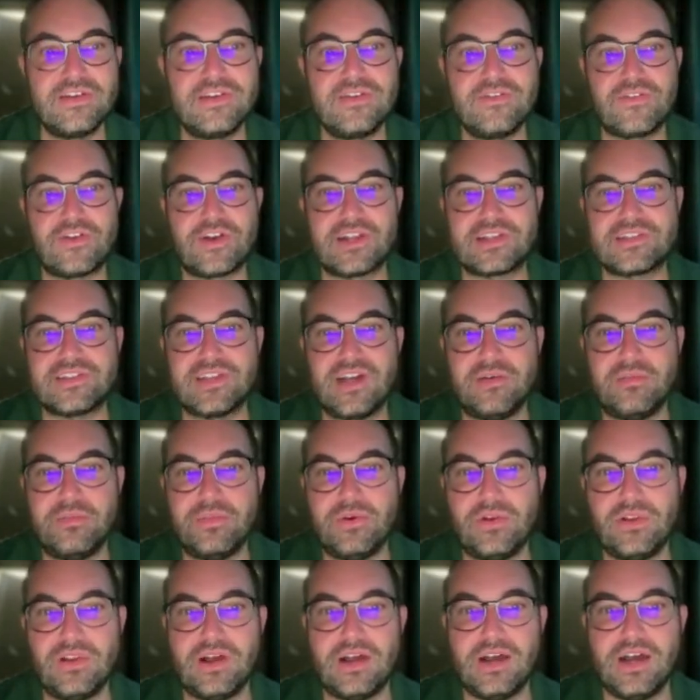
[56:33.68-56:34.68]
For
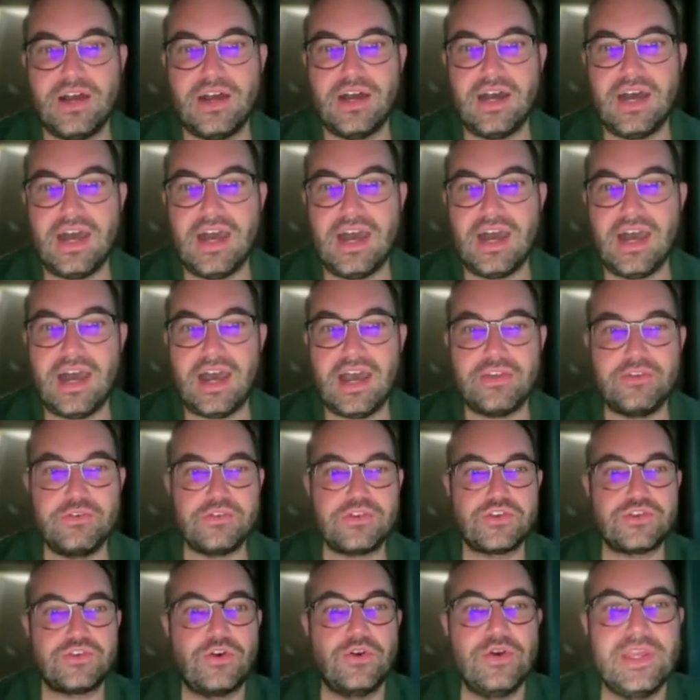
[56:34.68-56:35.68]
example, are you
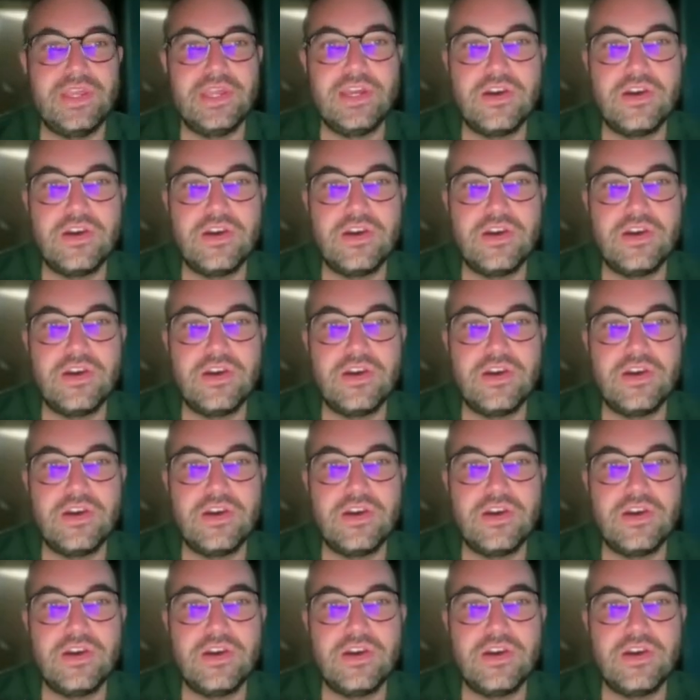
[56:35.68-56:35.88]
showing